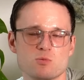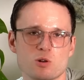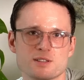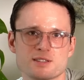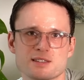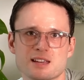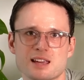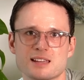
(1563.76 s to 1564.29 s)

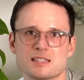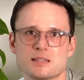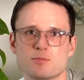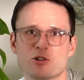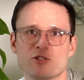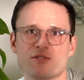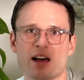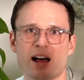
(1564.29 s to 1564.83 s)
once it gets a
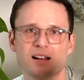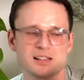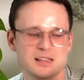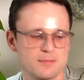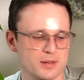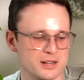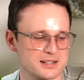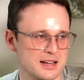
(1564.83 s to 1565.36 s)
bit of
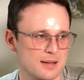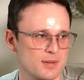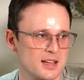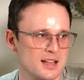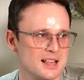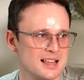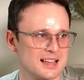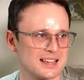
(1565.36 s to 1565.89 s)
algae buildup,
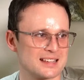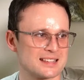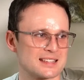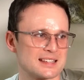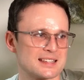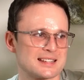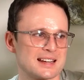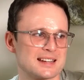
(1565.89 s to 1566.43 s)

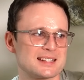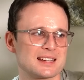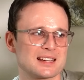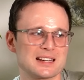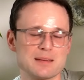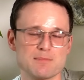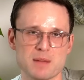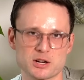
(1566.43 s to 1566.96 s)
is aesthetic
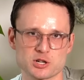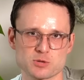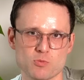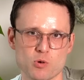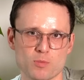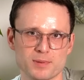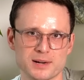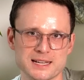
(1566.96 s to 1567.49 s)
aesthetically much
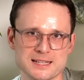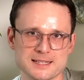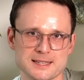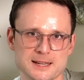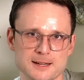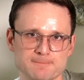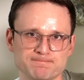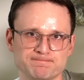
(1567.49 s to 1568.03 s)
more
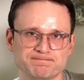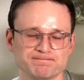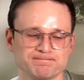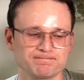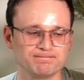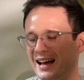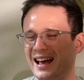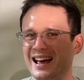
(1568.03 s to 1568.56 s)
pleasing.
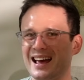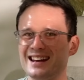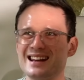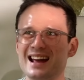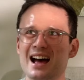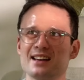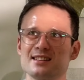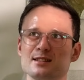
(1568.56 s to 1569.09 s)
And
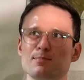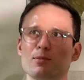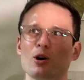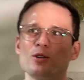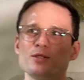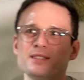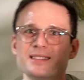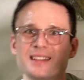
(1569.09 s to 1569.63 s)
I
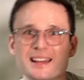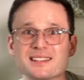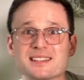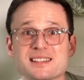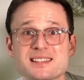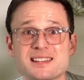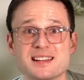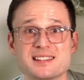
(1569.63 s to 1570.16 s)
suppose that
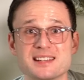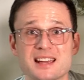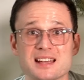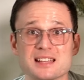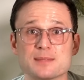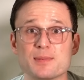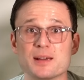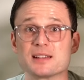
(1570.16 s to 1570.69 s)
aesthetic
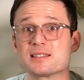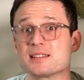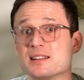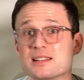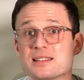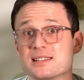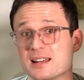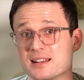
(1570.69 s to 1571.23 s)
aspect
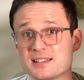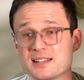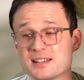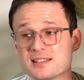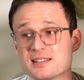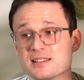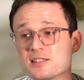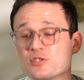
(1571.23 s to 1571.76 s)
and
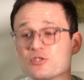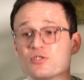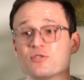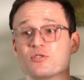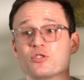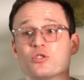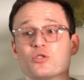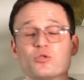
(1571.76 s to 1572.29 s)
aesthetics is
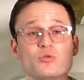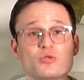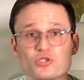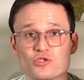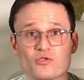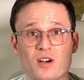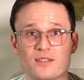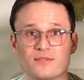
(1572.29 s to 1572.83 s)
a
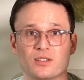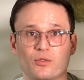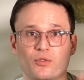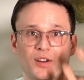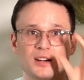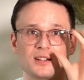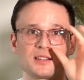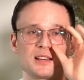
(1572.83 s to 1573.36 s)
huge driving
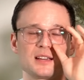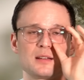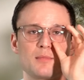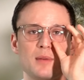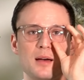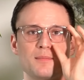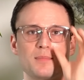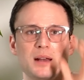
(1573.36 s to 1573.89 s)
factor in
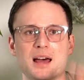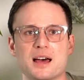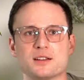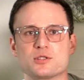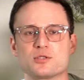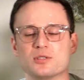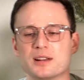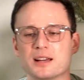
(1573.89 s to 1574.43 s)
my
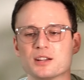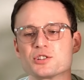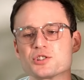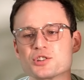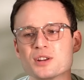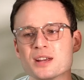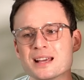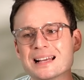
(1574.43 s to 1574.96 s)
plant
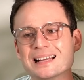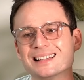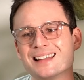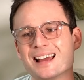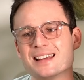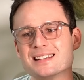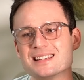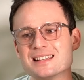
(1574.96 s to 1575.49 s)
collection.
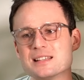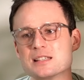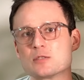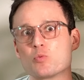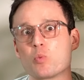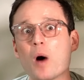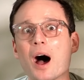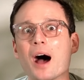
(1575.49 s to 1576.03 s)
That
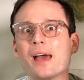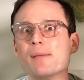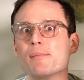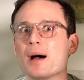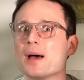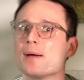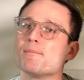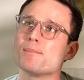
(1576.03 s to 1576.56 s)
is why
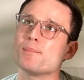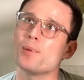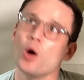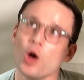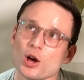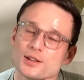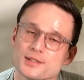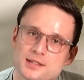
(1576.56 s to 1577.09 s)
my
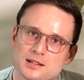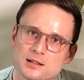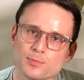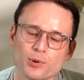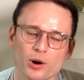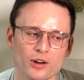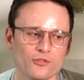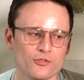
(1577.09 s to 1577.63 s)
personal
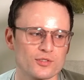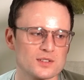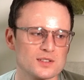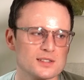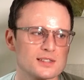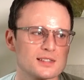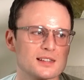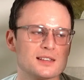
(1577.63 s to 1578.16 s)

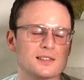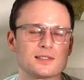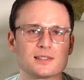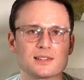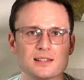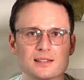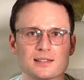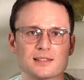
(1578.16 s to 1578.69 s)
preference is
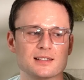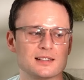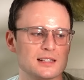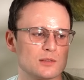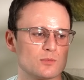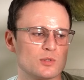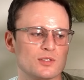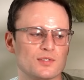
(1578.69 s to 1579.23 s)
still
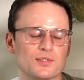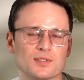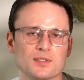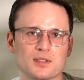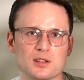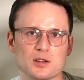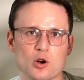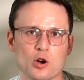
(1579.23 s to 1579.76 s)
sitting with
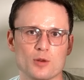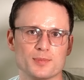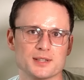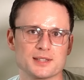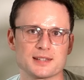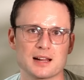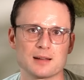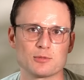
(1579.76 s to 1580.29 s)
the
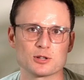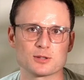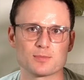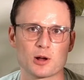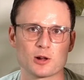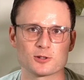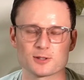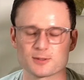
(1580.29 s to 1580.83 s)
star Moss
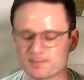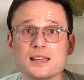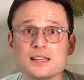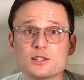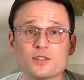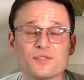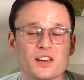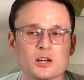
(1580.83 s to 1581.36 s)
Poles.
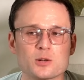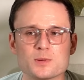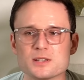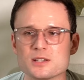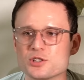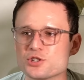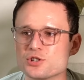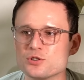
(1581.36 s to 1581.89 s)
Ease of
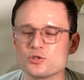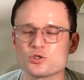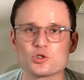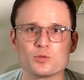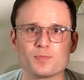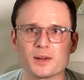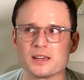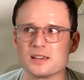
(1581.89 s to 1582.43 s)
acquisition,
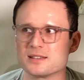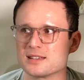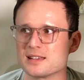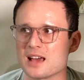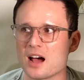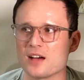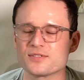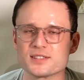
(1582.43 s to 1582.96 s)
super
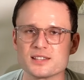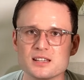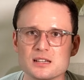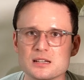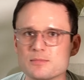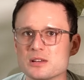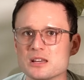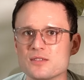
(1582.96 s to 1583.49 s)
easy. I've seen
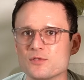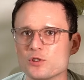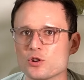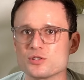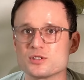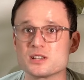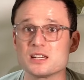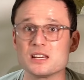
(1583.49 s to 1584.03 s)
them even
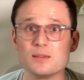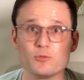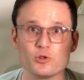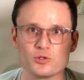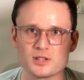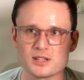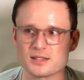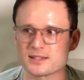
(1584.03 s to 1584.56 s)
on
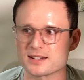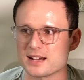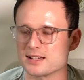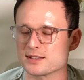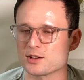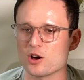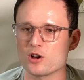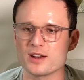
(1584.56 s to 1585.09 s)
Temu these
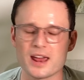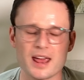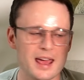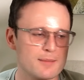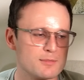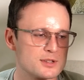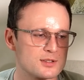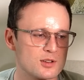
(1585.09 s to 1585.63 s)
days, on
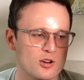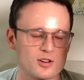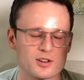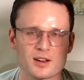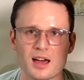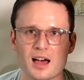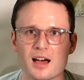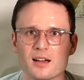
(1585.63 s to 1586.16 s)

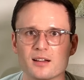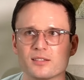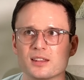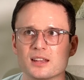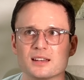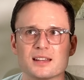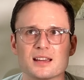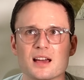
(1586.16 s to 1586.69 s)
Amazon. I
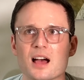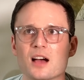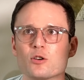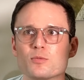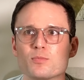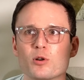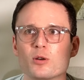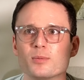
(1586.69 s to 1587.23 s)
think there I
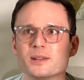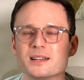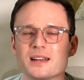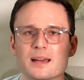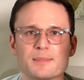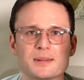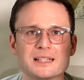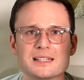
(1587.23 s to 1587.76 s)
could probably
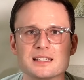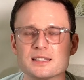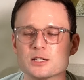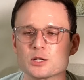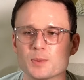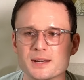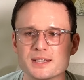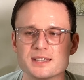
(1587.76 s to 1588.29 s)
name at least
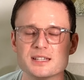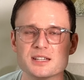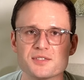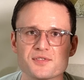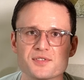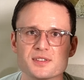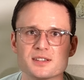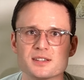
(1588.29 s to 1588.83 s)
20
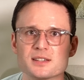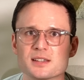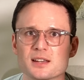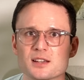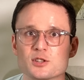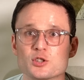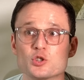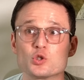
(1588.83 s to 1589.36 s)
different
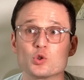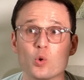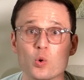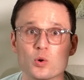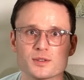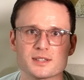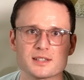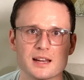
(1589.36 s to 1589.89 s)
uh,
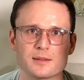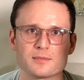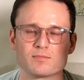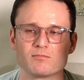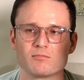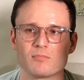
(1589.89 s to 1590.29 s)
stores that